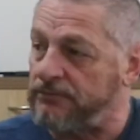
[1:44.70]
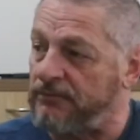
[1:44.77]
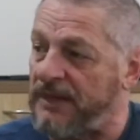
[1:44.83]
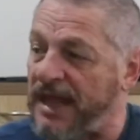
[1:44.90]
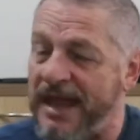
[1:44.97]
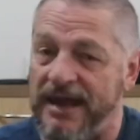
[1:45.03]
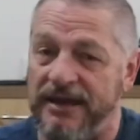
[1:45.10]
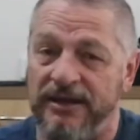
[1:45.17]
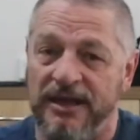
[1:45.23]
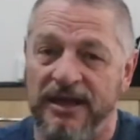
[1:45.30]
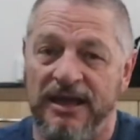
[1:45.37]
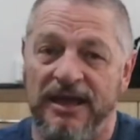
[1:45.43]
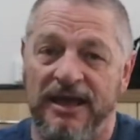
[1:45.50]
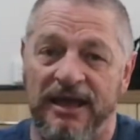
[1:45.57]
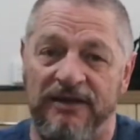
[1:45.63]
And
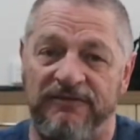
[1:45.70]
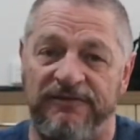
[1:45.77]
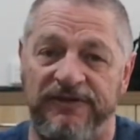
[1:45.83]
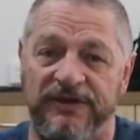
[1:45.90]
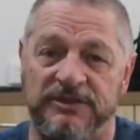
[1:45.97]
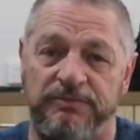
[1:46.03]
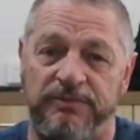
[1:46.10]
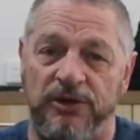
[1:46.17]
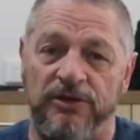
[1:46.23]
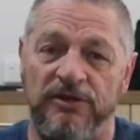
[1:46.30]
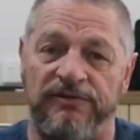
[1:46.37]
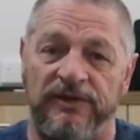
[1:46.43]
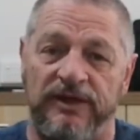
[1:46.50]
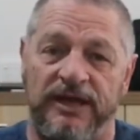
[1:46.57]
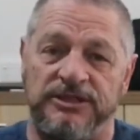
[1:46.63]
it fits
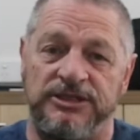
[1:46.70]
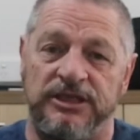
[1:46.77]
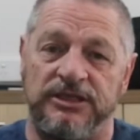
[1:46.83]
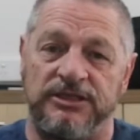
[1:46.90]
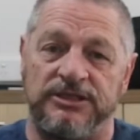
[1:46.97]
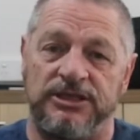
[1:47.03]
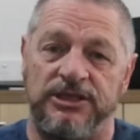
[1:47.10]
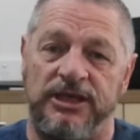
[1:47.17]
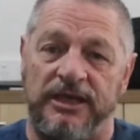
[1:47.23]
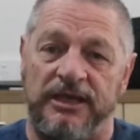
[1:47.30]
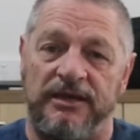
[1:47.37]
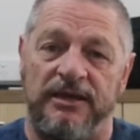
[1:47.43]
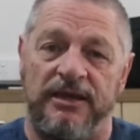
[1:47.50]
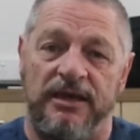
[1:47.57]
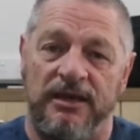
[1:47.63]
beautifully, as you can
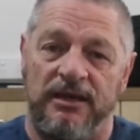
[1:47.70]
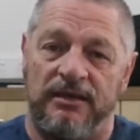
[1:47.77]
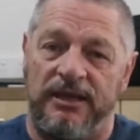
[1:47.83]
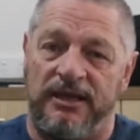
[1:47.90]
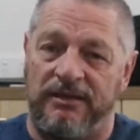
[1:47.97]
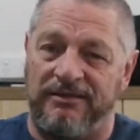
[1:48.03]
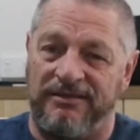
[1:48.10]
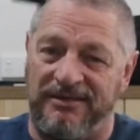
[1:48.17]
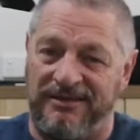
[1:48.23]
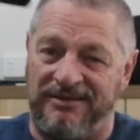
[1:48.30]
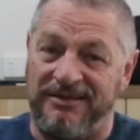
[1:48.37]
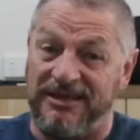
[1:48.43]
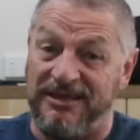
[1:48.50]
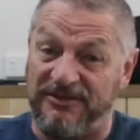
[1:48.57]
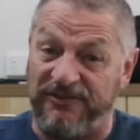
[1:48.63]
see. Now,
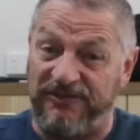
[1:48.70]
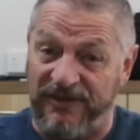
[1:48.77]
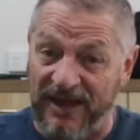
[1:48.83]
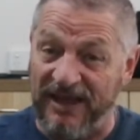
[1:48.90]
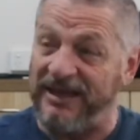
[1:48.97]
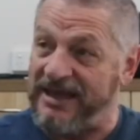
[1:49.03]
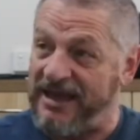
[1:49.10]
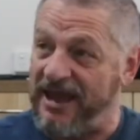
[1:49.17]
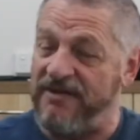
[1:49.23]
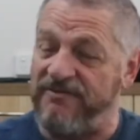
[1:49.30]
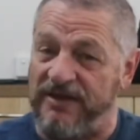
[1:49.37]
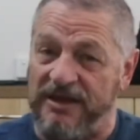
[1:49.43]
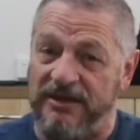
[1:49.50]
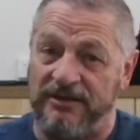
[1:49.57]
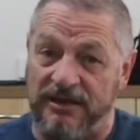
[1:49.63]
it's fairly
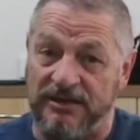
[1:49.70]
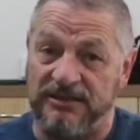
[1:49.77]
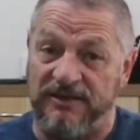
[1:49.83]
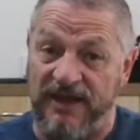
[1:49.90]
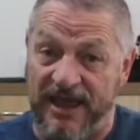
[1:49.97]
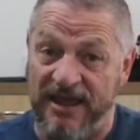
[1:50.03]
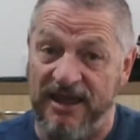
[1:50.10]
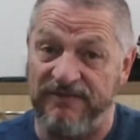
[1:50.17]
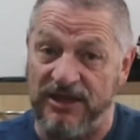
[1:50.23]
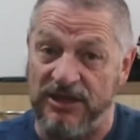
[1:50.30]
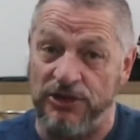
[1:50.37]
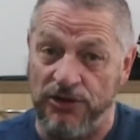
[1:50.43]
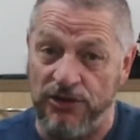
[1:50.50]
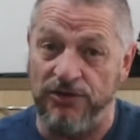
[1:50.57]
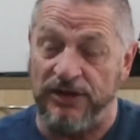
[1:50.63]
heavy. It's a heavy
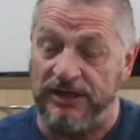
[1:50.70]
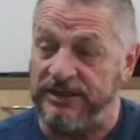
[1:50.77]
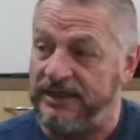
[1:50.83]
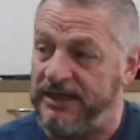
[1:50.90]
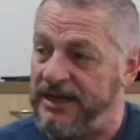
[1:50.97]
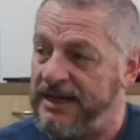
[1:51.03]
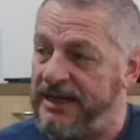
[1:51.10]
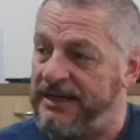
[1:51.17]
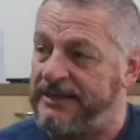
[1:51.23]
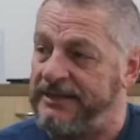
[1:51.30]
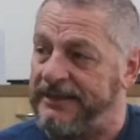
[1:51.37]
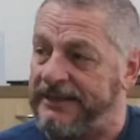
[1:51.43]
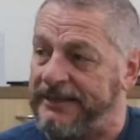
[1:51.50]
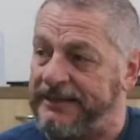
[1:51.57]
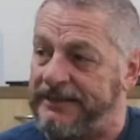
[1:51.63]
unit.
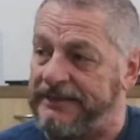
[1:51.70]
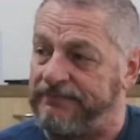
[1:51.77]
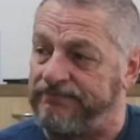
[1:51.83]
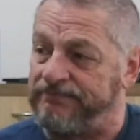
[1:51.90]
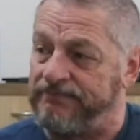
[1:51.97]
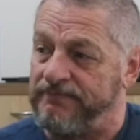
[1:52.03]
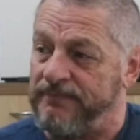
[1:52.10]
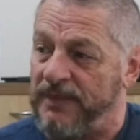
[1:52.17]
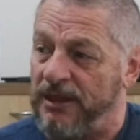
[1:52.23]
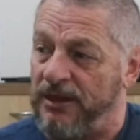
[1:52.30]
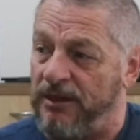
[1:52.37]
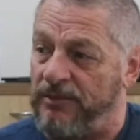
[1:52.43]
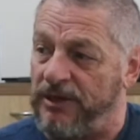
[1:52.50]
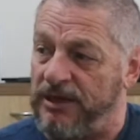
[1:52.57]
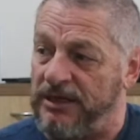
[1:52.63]
I
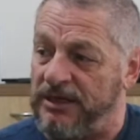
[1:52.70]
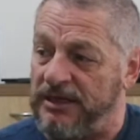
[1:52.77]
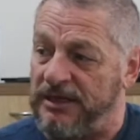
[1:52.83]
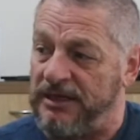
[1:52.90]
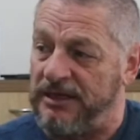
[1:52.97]
mean,